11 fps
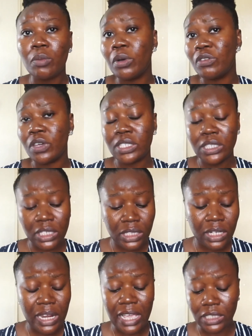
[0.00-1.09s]
But if you're a
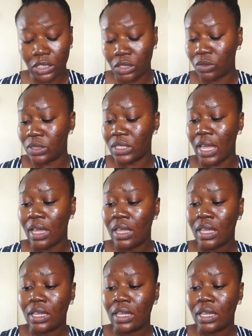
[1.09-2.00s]
seasoned acid user,